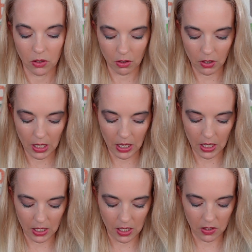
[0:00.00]
Dirty
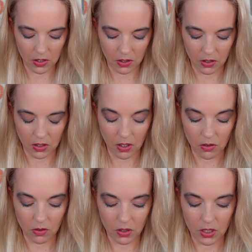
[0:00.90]
Annie's
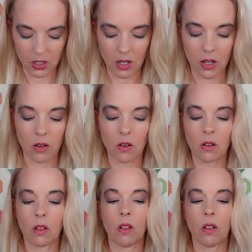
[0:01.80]
Southern Style.